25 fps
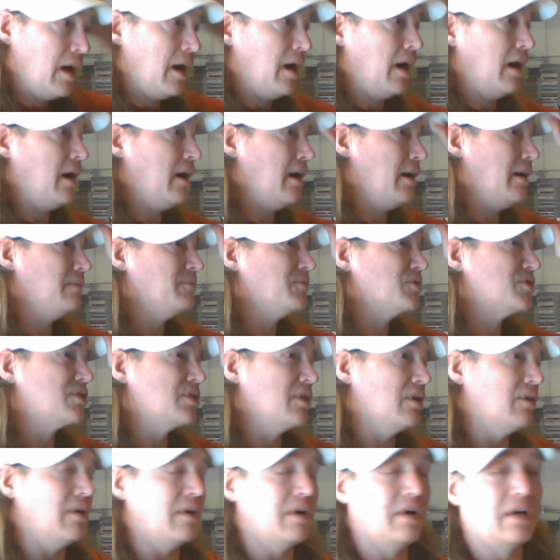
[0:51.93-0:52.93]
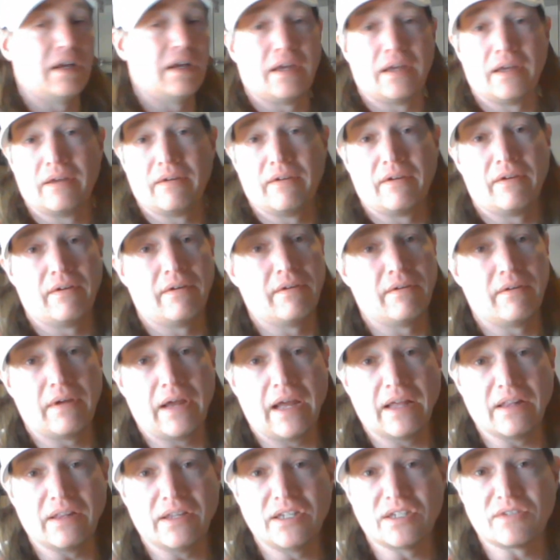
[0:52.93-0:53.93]
Um, so,
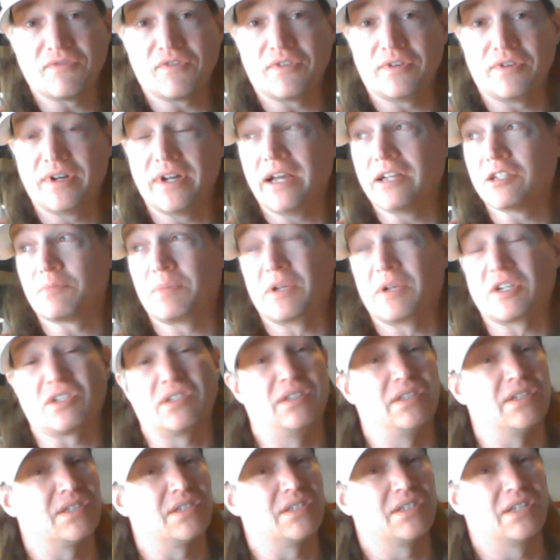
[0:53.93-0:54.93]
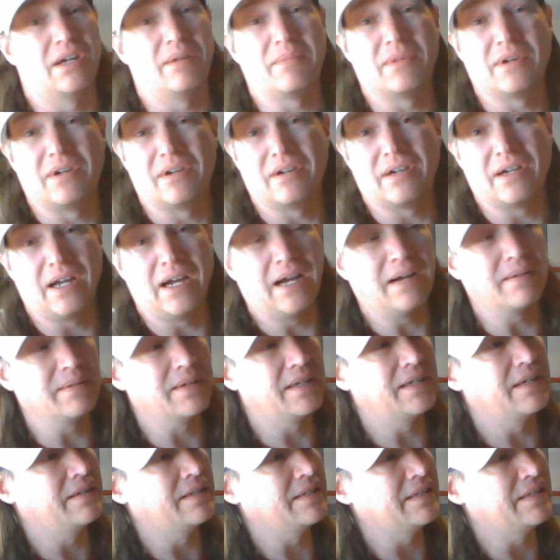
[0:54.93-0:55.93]
at least for now, especially the summer, I'm
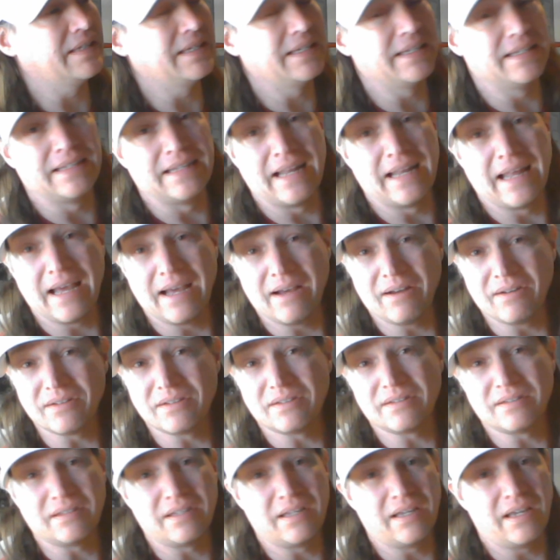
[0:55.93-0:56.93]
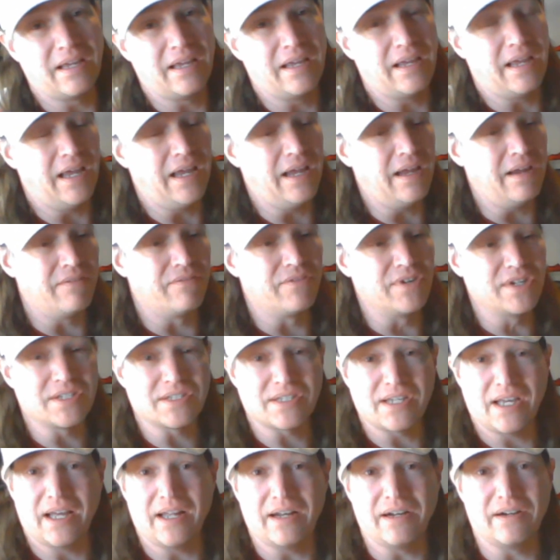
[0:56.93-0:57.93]
getting, getting out every
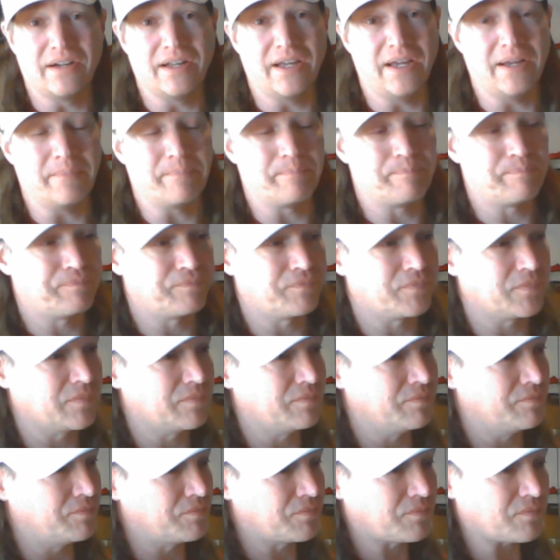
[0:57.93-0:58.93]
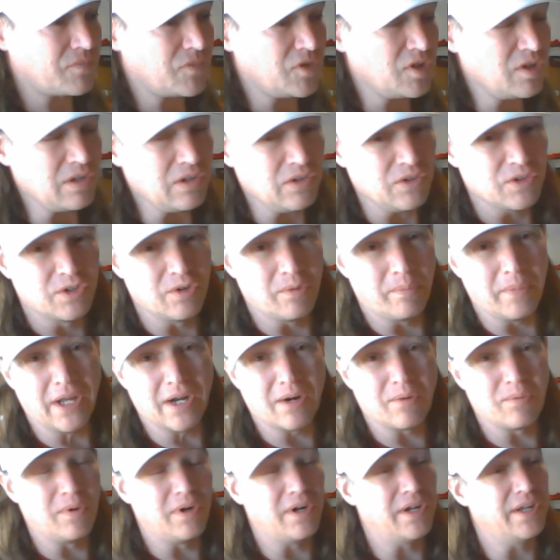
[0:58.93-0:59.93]
Saturday no
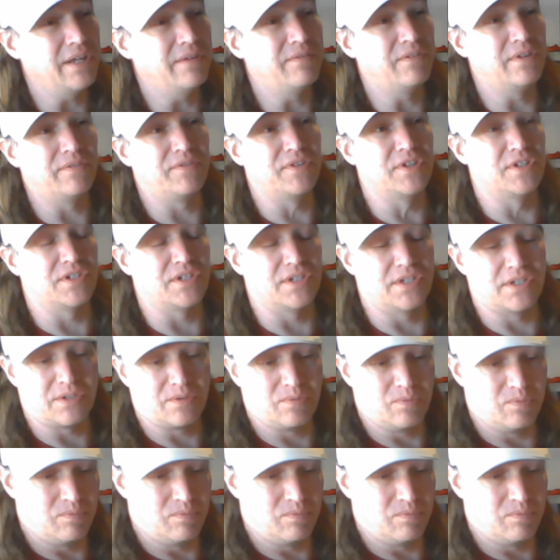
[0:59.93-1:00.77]
matter what, even if it's just